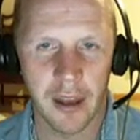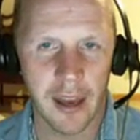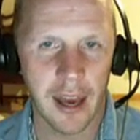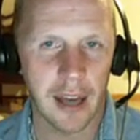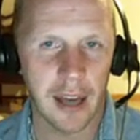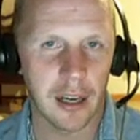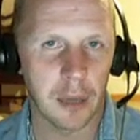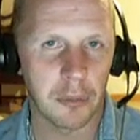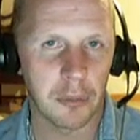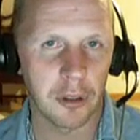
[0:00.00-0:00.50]

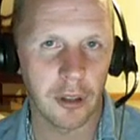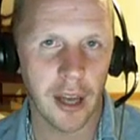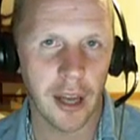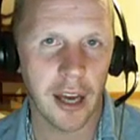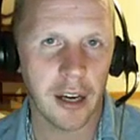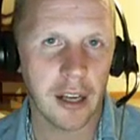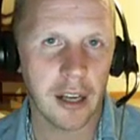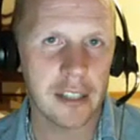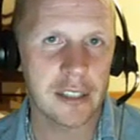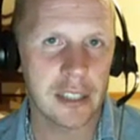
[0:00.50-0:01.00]
and I'm
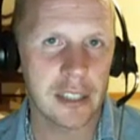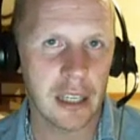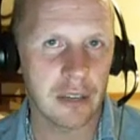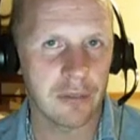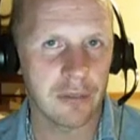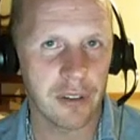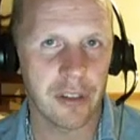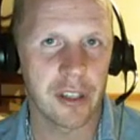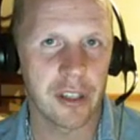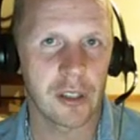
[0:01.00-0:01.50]
glad I
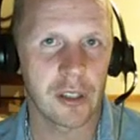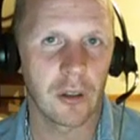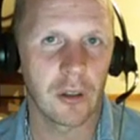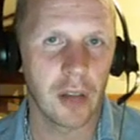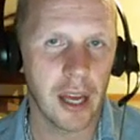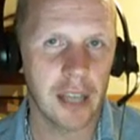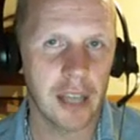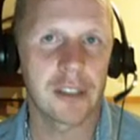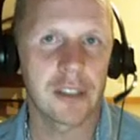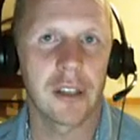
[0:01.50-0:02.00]
saved this
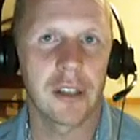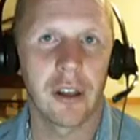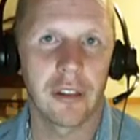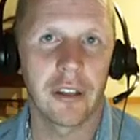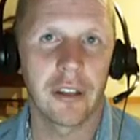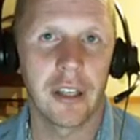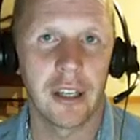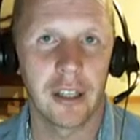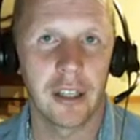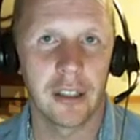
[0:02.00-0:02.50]
class till
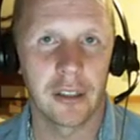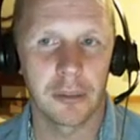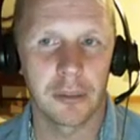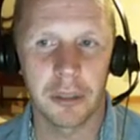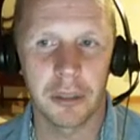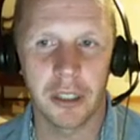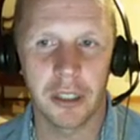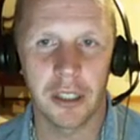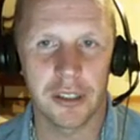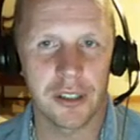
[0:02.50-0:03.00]
the end
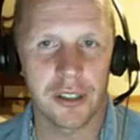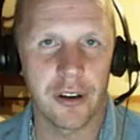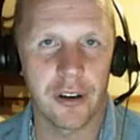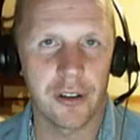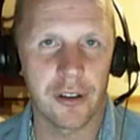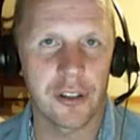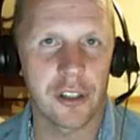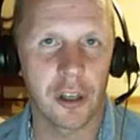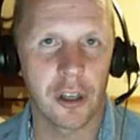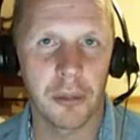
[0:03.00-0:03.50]
because
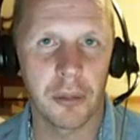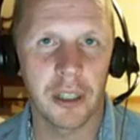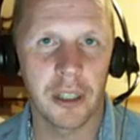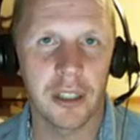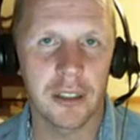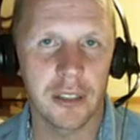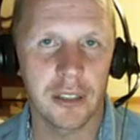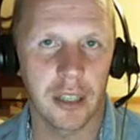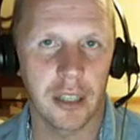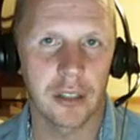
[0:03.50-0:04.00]
there's so many
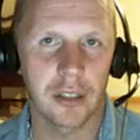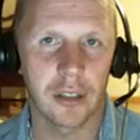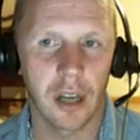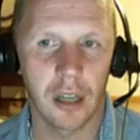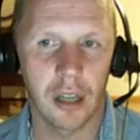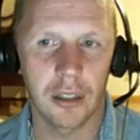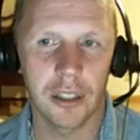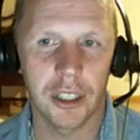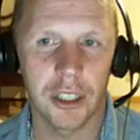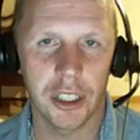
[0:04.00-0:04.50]

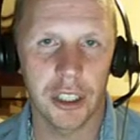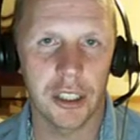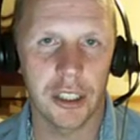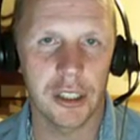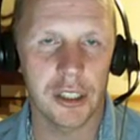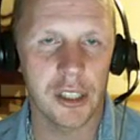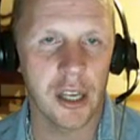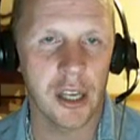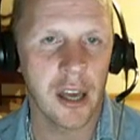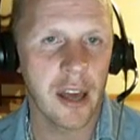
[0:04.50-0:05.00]

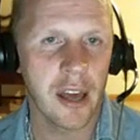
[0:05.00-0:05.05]
technologies